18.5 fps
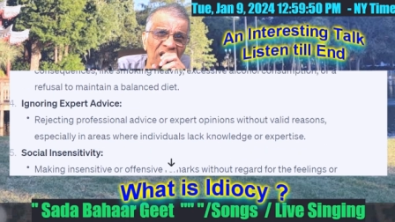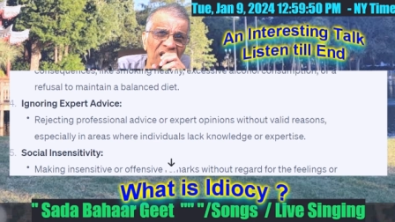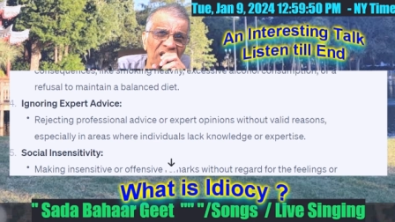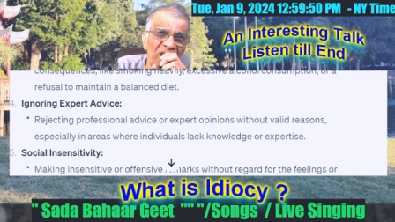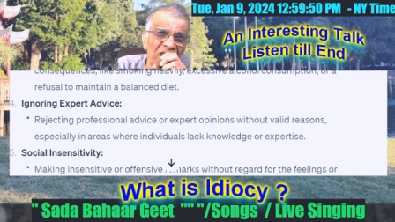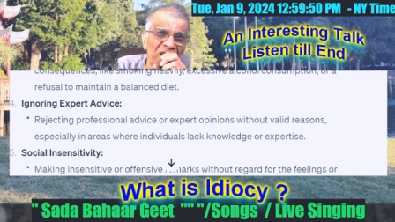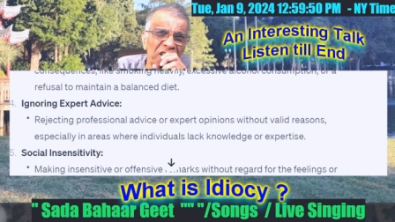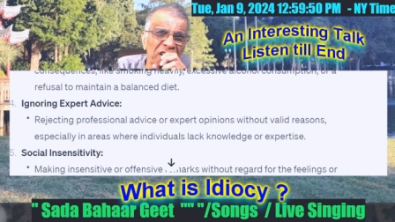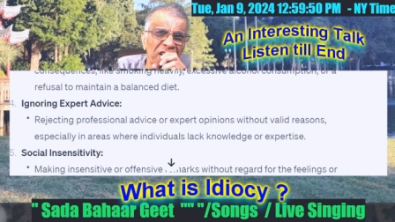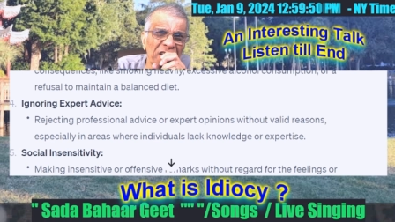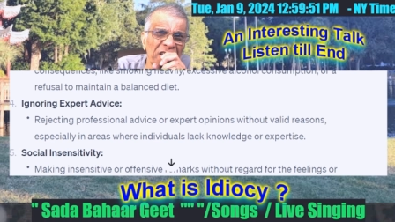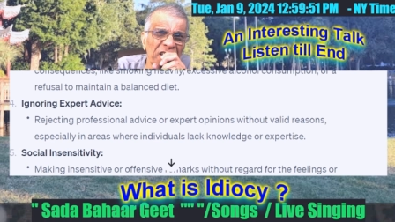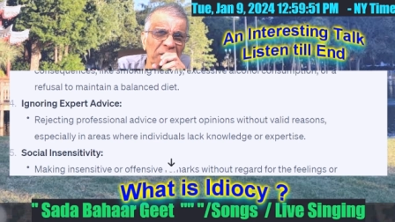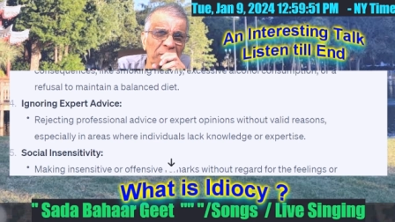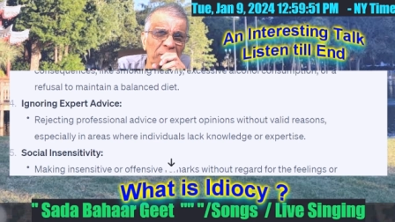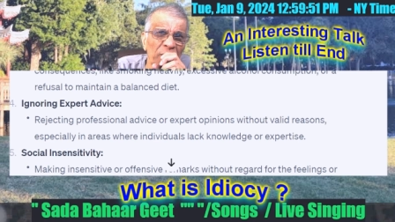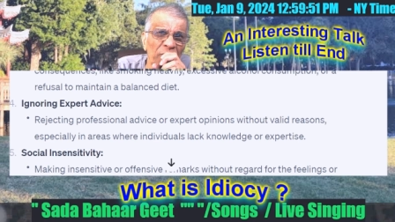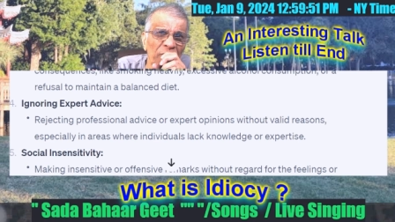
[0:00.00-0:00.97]

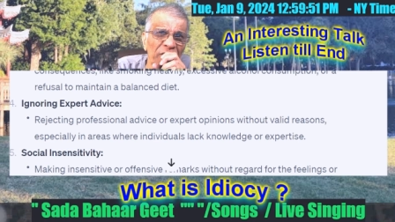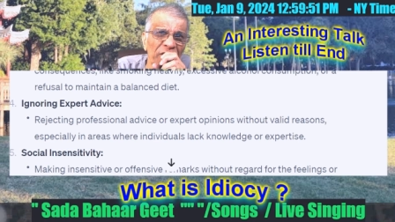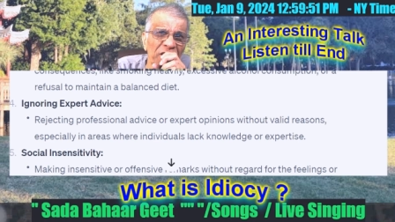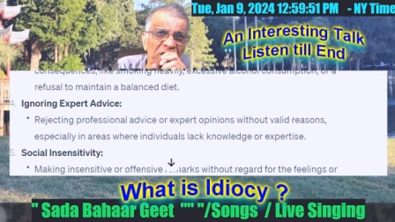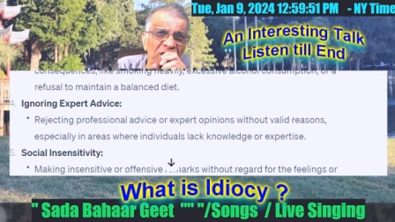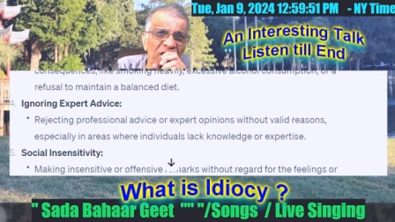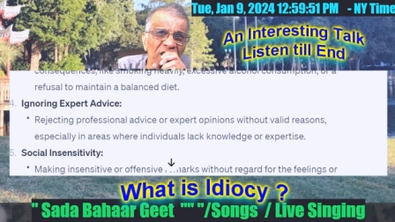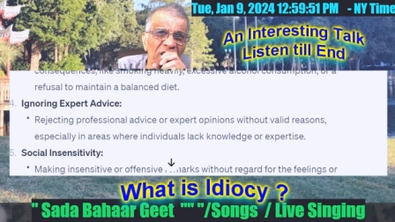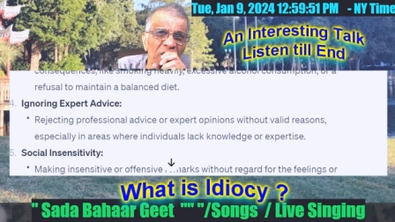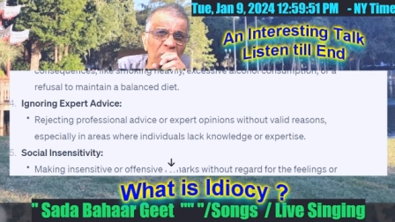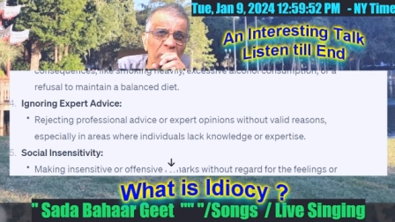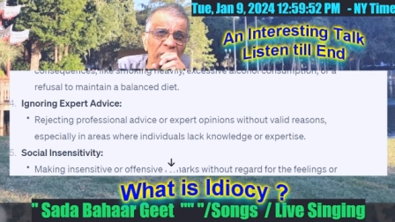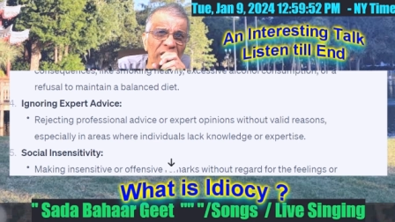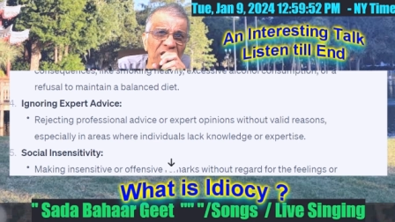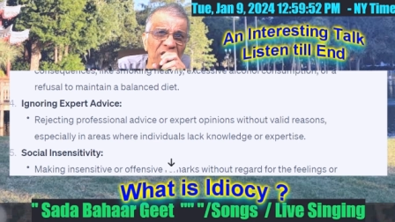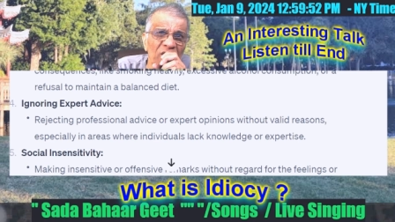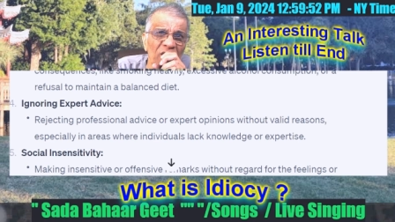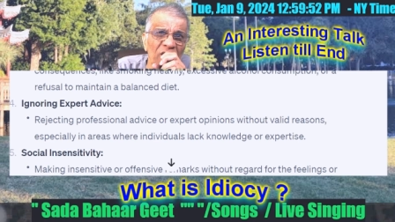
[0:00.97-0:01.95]
rejecting professional
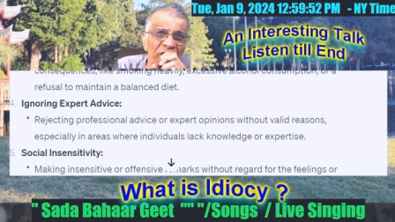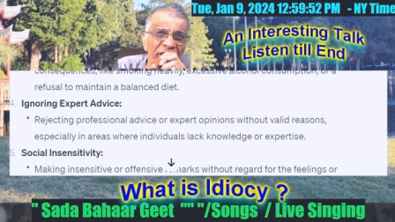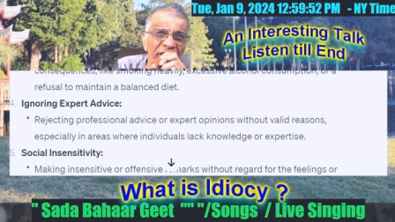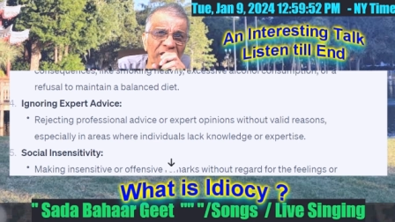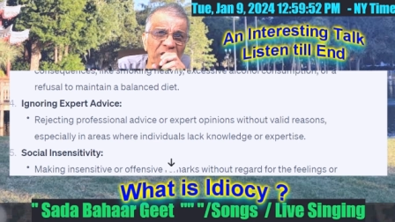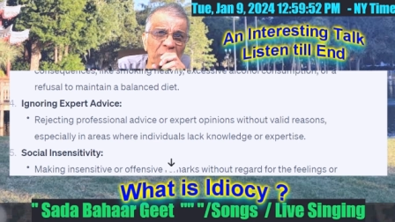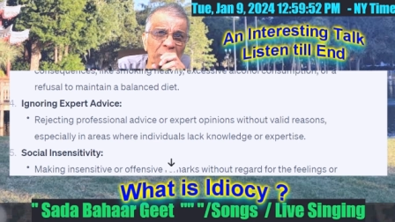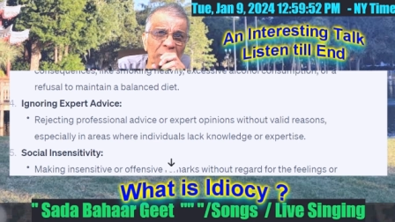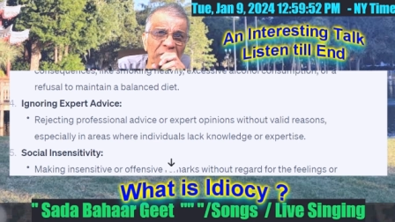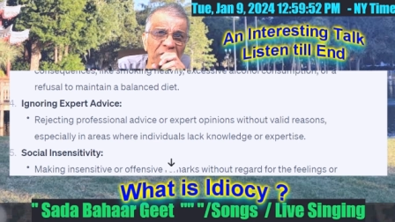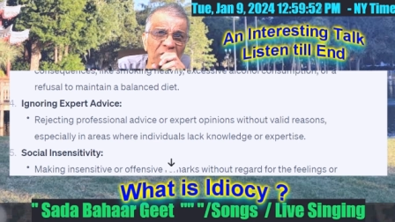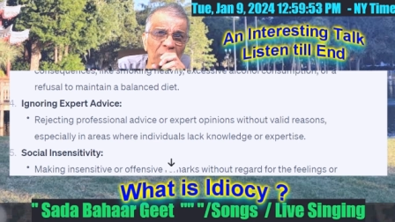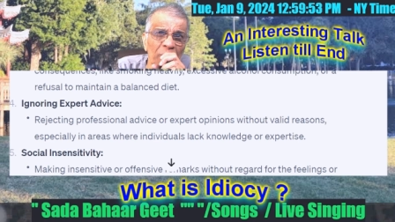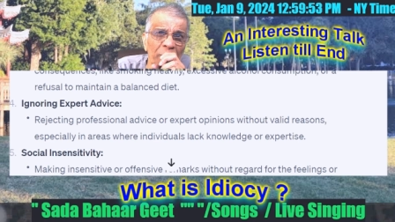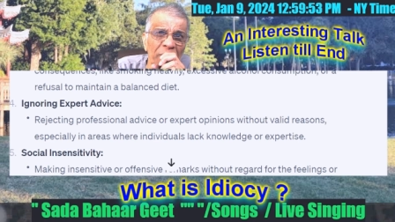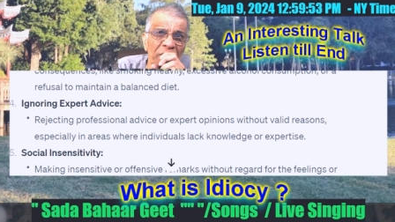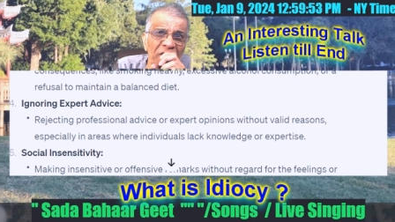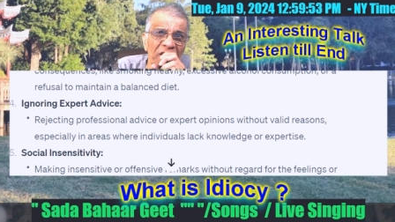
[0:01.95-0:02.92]
advice or expert
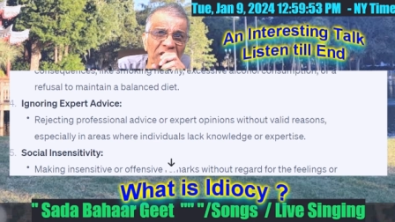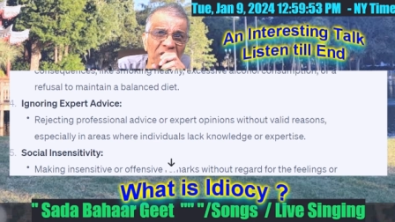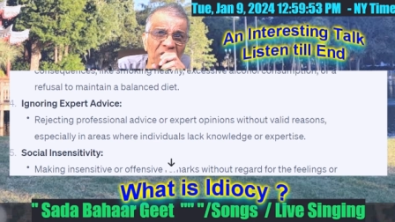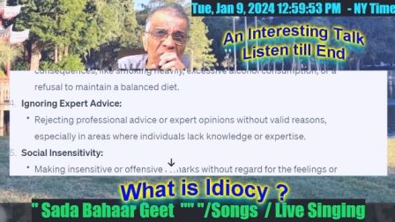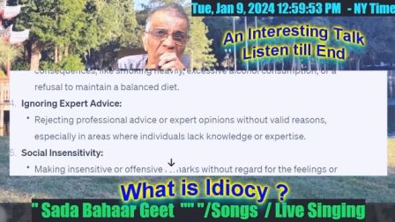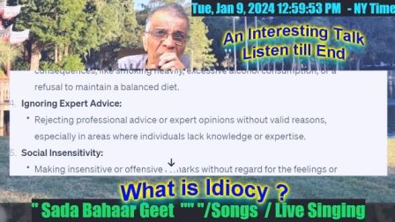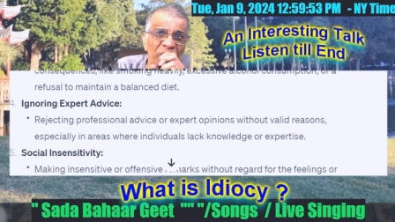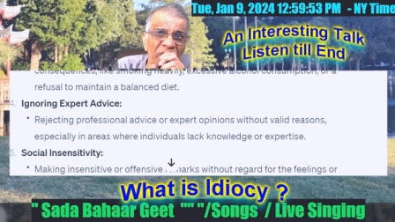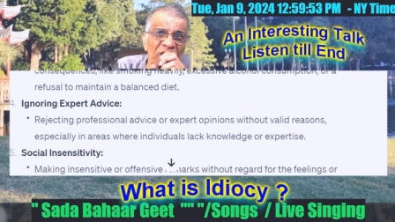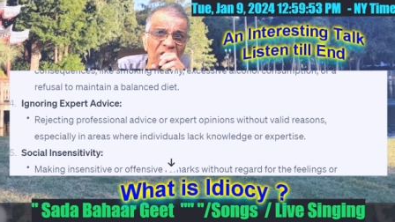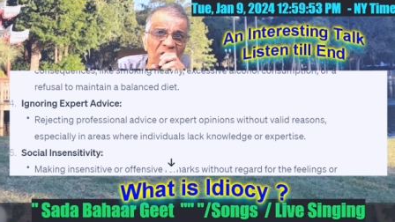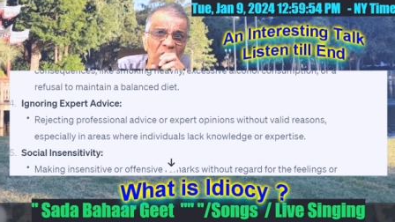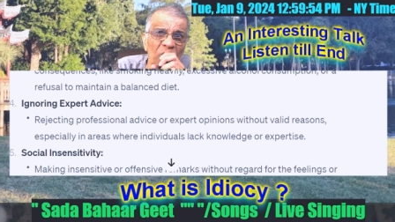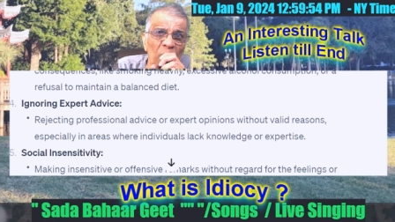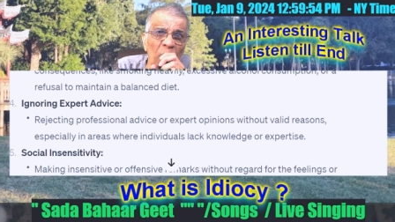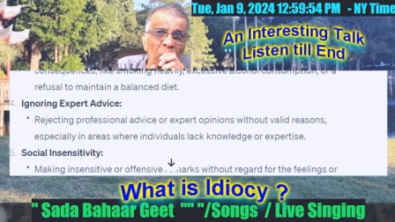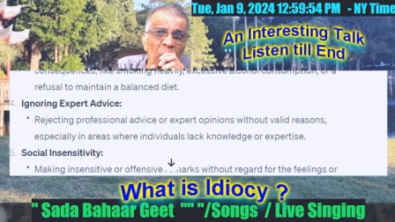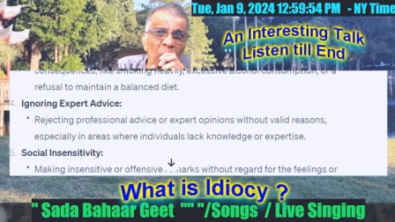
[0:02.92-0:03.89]
opinions without
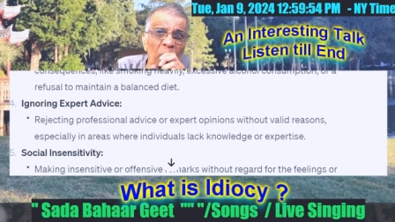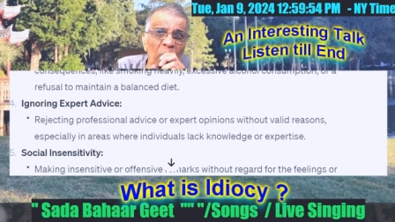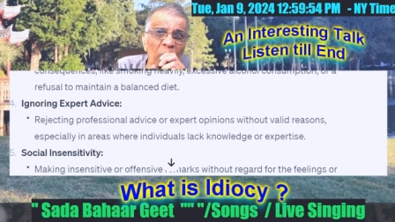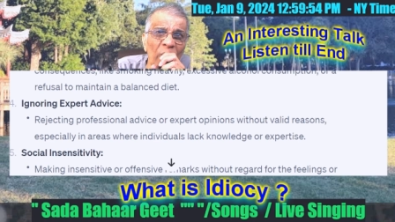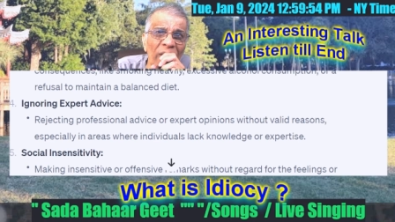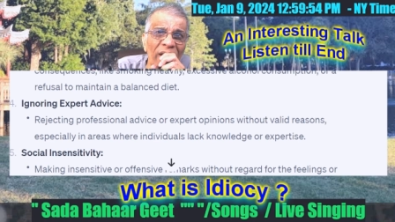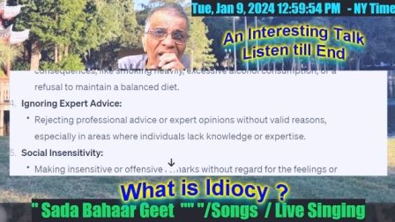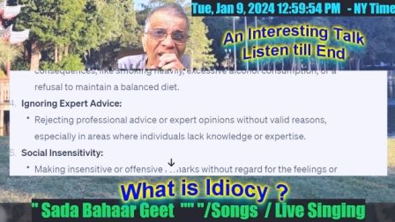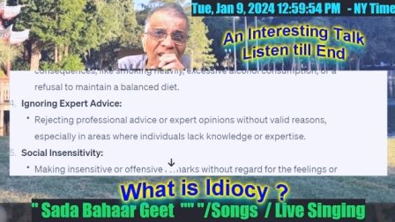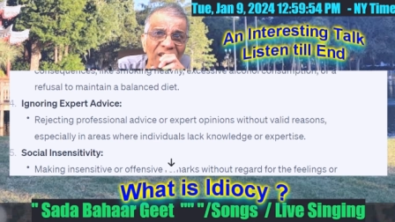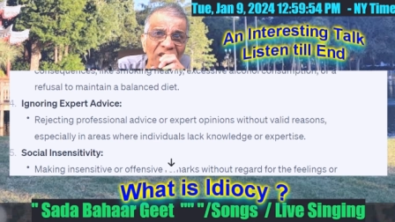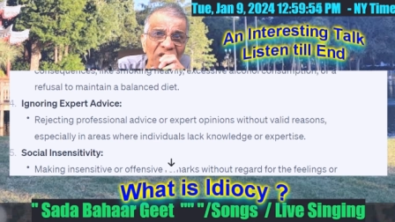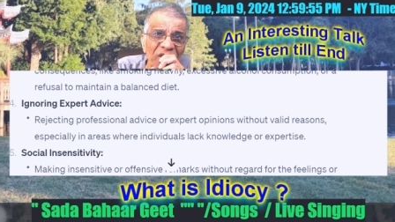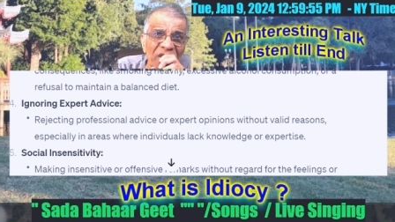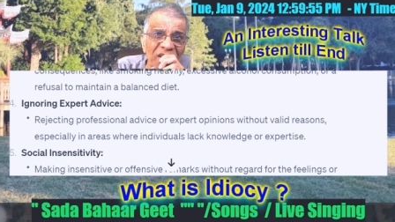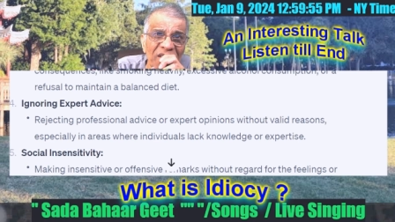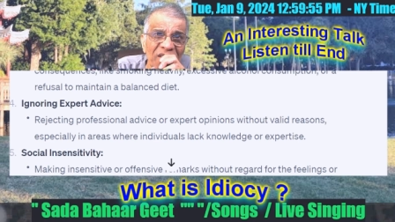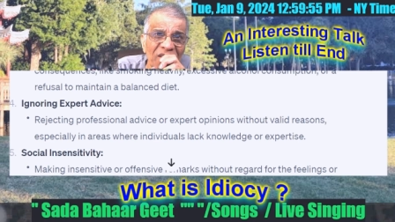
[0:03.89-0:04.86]
valid
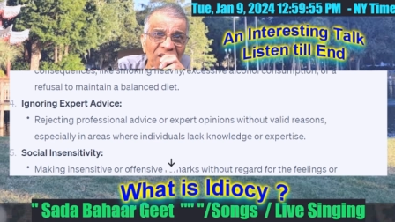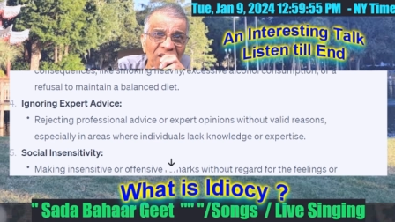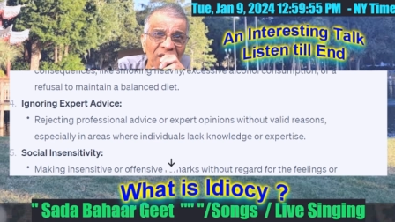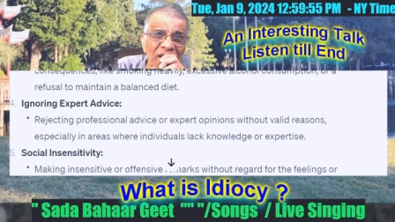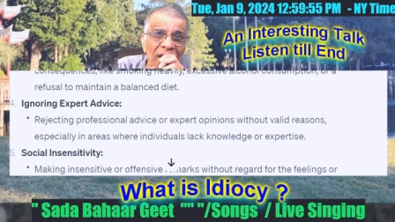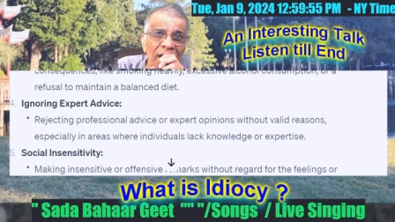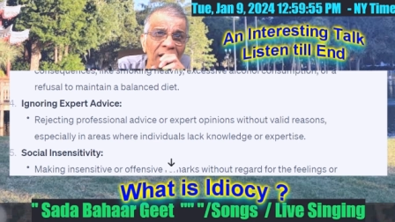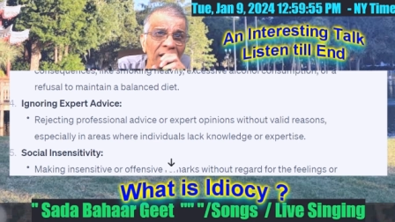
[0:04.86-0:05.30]
reasons,